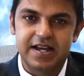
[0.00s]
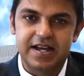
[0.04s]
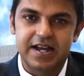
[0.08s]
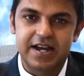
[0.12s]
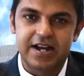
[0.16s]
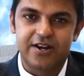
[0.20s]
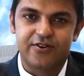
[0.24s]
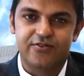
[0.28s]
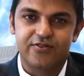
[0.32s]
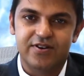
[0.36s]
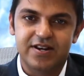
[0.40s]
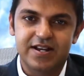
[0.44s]

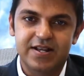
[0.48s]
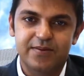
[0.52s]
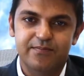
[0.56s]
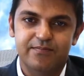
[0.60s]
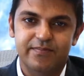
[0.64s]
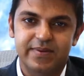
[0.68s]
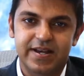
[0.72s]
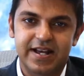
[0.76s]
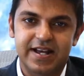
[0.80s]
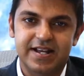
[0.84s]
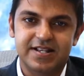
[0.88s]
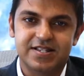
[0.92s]
it really
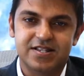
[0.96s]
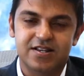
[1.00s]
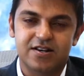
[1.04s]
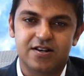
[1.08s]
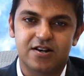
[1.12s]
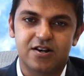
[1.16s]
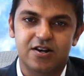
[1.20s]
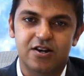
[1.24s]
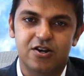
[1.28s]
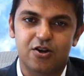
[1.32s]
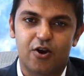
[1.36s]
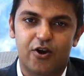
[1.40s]
makes
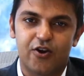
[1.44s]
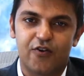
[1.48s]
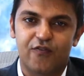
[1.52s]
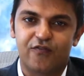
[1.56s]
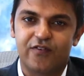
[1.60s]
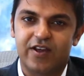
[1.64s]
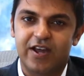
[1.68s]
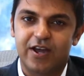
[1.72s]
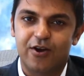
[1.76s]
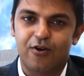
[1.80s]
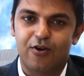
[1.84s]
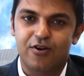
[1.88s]
a lot of
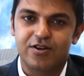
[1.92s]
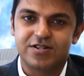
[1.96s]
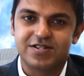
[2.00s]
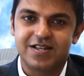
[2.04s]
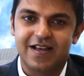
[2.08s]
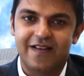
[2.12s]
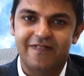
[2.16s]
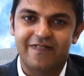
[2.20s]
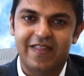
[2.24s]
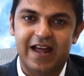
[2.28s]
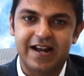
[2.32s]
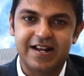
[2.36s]
chaos,
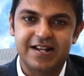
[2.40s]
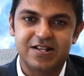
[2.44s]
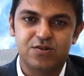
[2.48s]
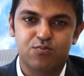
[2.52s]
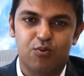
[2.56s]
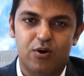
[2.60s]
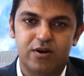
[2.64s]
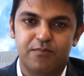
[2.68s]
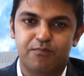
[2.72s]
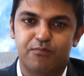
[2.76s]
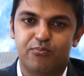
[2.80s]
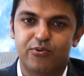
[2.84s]
and that is
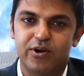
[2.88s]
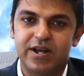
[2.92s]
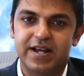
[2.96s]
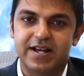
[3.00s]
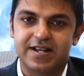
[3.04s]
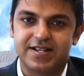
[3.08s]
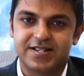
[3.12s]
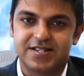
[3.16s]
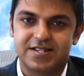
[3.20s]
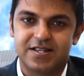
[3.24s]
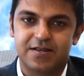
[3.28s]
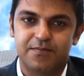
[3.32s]
what
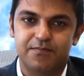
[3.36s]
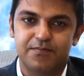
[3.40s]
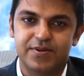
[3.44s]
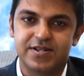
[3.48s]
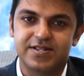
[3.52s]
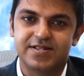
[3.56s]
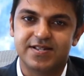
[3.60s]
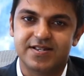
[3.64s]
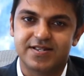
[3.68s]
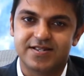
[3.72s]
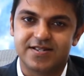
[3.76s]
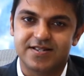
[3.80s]
breaks
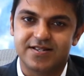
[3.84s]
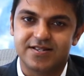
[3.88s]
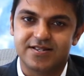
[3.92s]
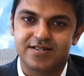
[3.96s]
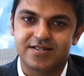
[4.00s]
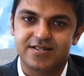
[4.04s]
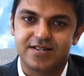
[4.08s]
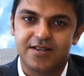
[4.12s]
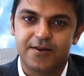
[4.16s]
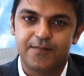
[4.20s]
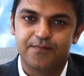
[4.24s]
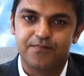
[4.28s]

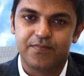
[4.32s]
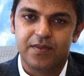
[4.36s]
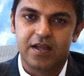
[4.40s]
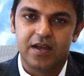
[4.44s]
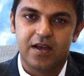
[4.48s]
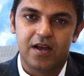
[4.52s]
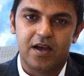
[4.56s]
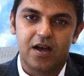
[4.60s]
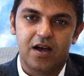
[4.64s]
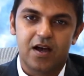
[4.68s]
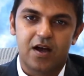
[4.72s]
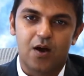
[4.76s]
businesses.
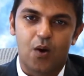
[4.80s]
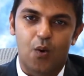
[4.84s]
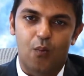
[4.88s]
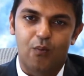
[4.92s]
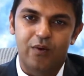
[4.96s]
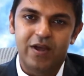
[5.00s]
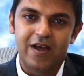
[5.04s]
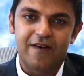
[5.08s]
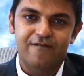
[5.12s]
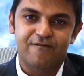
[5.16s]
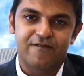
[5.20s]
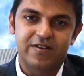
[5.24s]

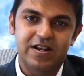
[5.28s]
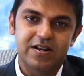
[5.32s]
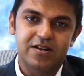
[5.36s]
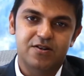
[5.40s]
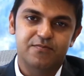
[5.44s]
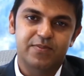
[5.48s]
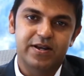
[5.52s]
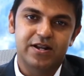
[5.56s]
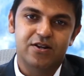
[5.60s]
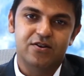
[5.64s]
We will be